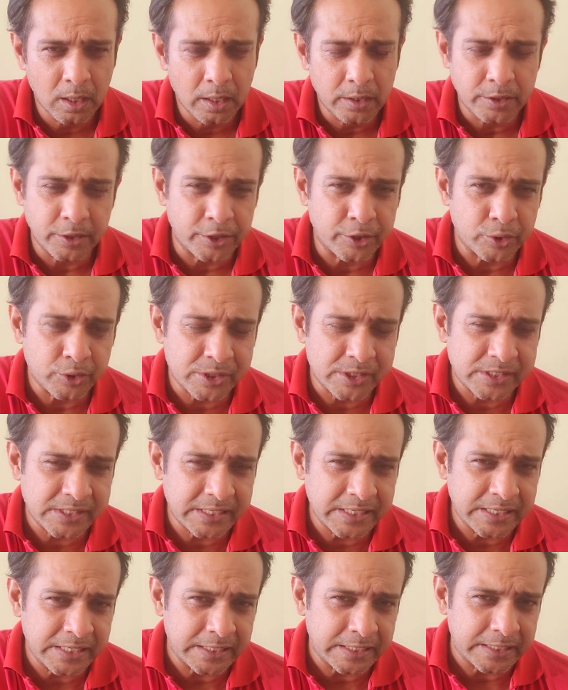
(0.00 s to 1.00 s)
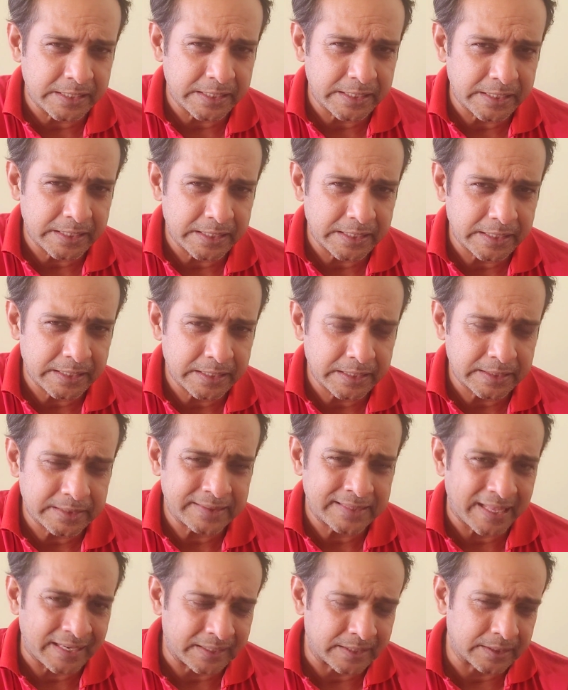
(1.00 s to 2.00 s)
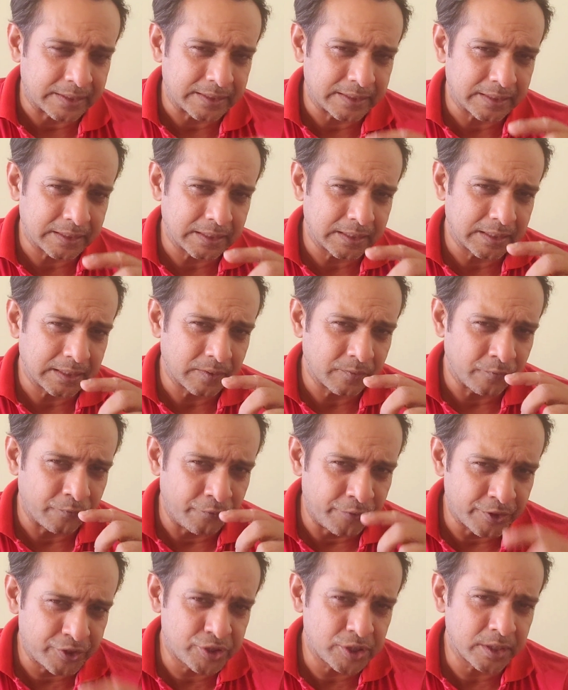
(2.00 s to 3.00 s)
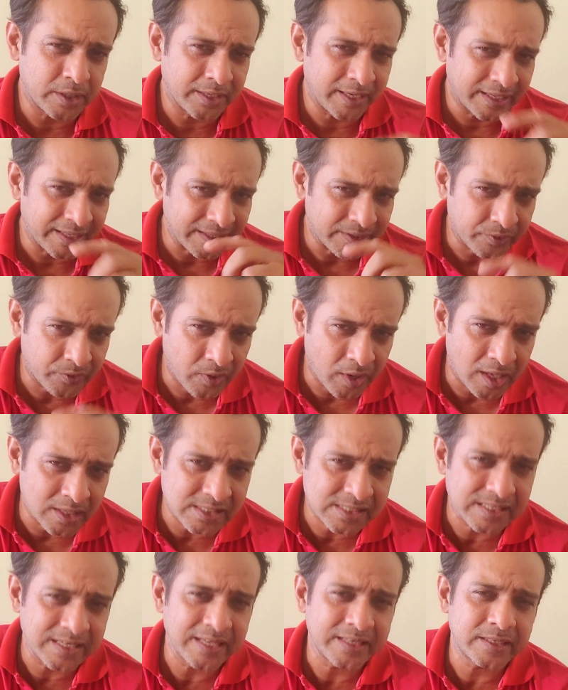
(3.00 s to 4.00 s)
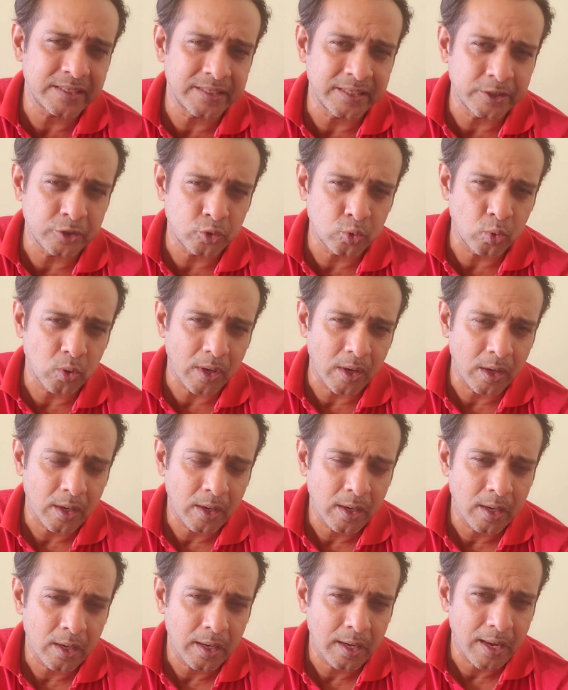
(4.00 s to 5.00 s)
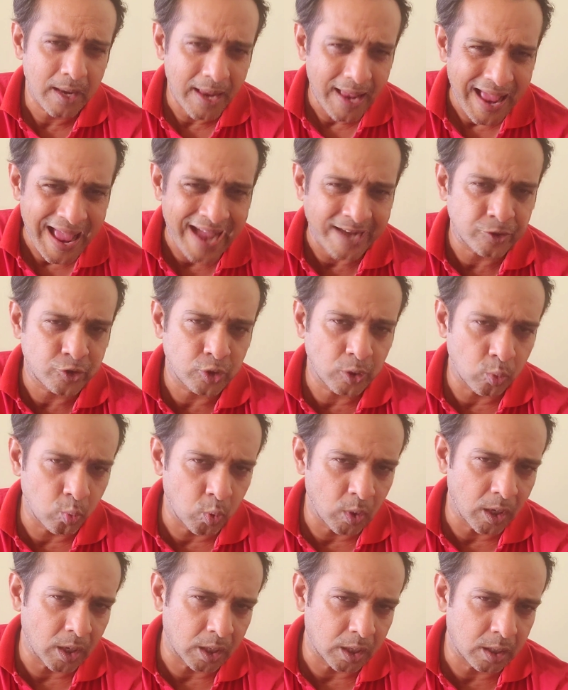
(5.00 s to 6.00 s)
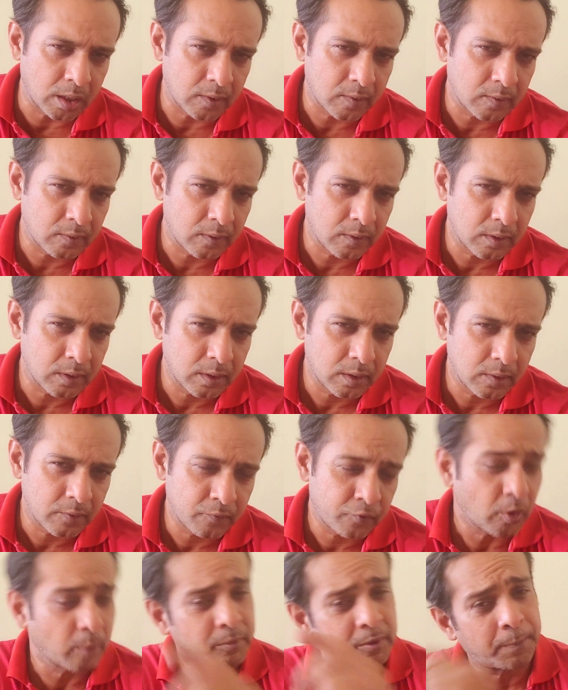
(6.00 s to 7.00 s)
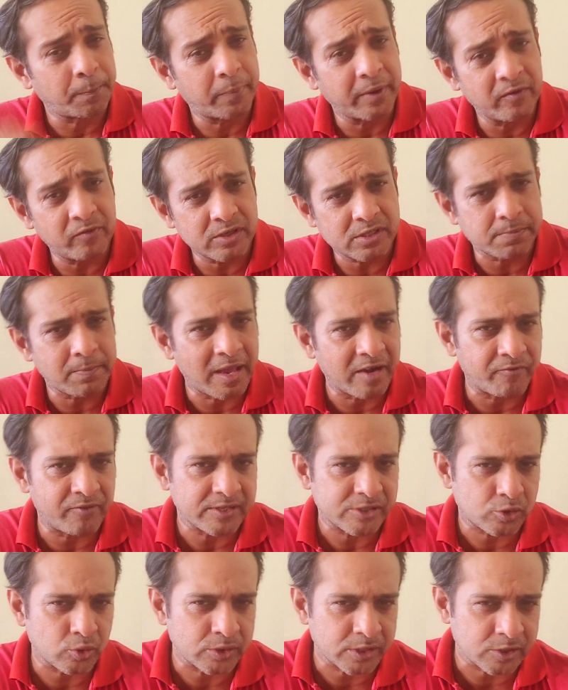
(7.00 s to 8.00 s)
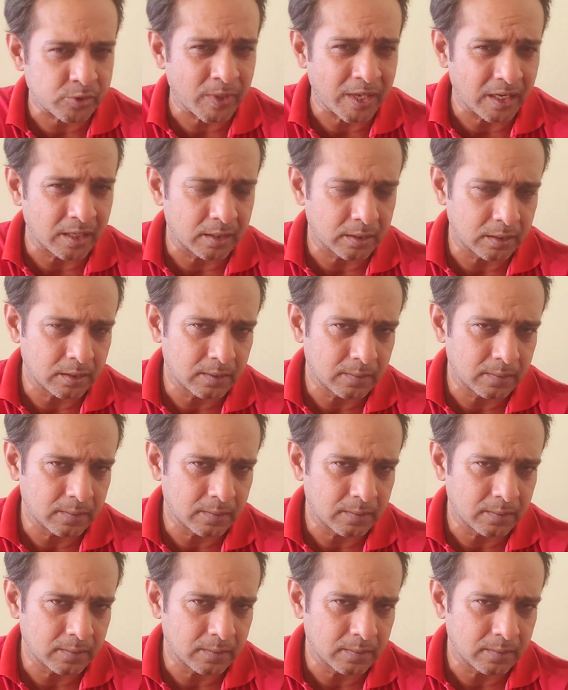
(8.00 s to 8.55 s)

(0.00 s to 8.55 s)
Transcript: Did you see that vision getting translated into actual work from the previous manifestos as well?